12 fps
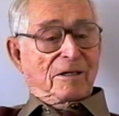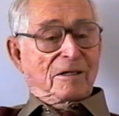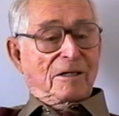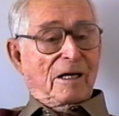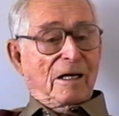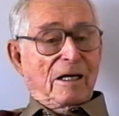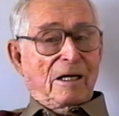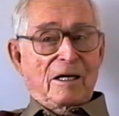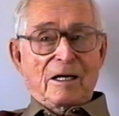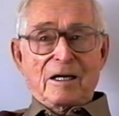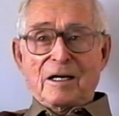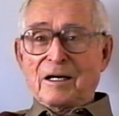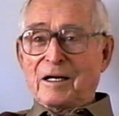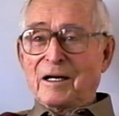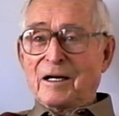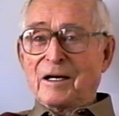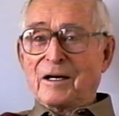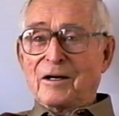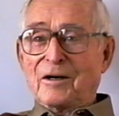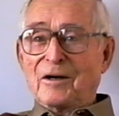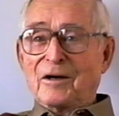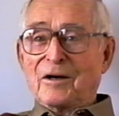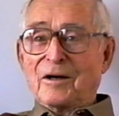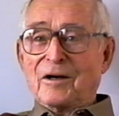let's go back and get high school before
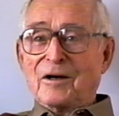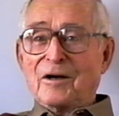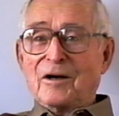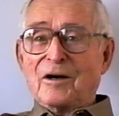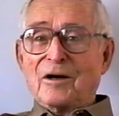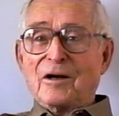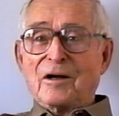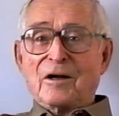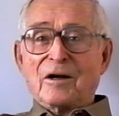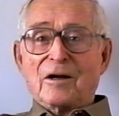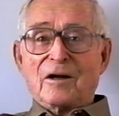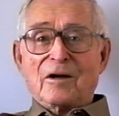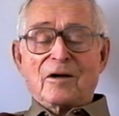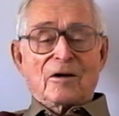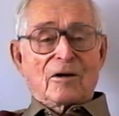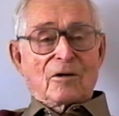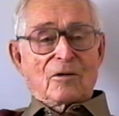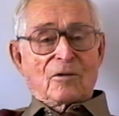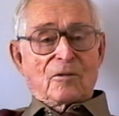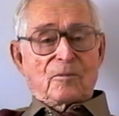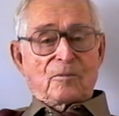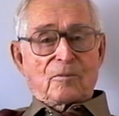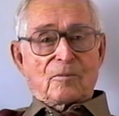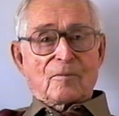you tell us about college, because high
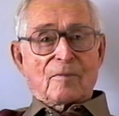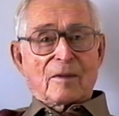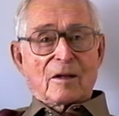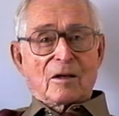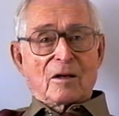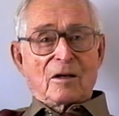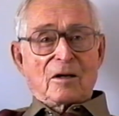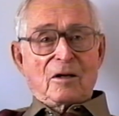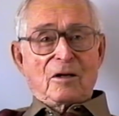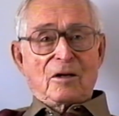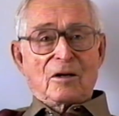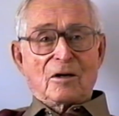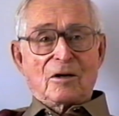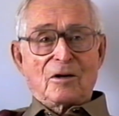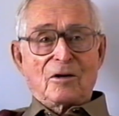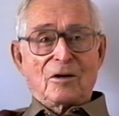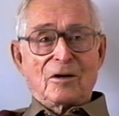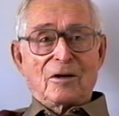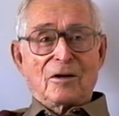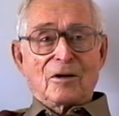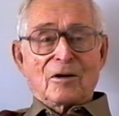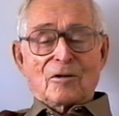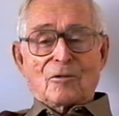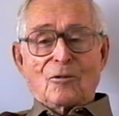school is where a lot of stuff happens.
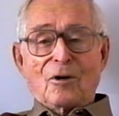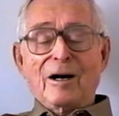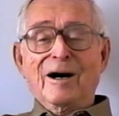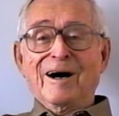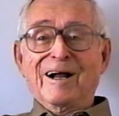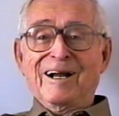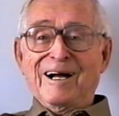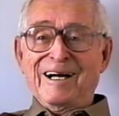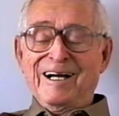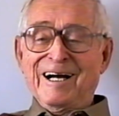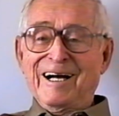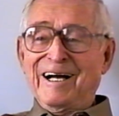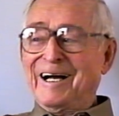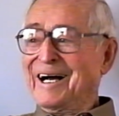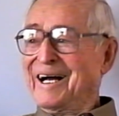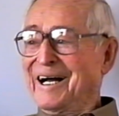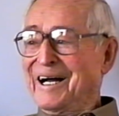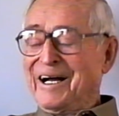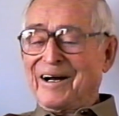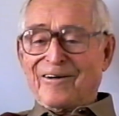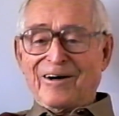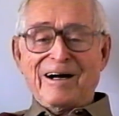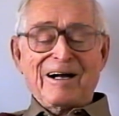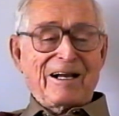Well,
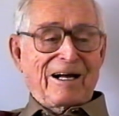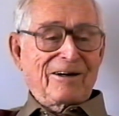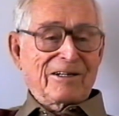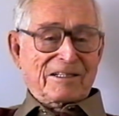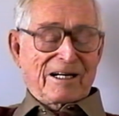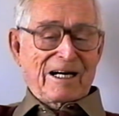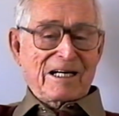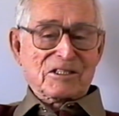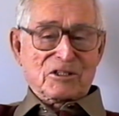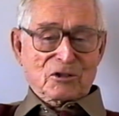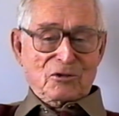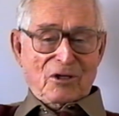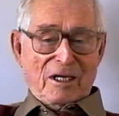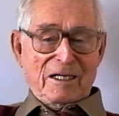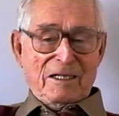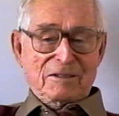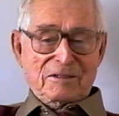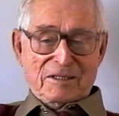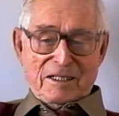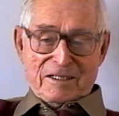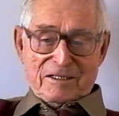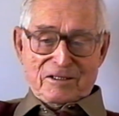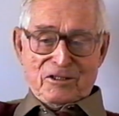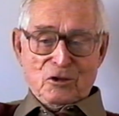well, I went to high school. I had
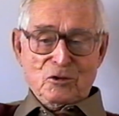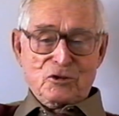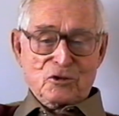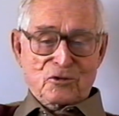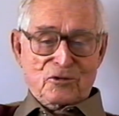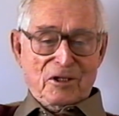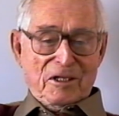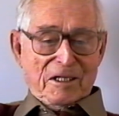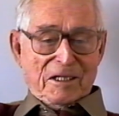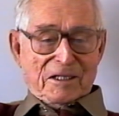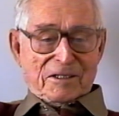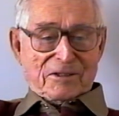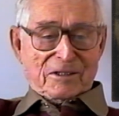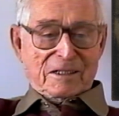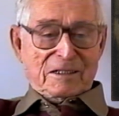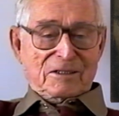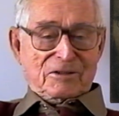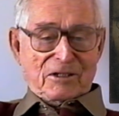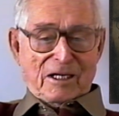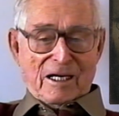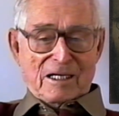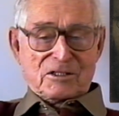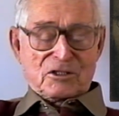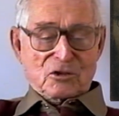the usual things in
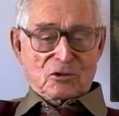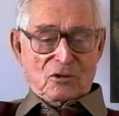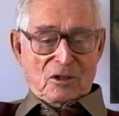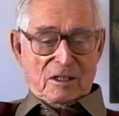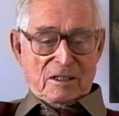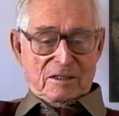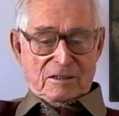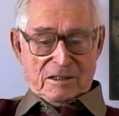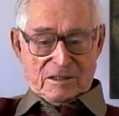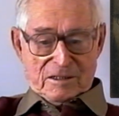high school. I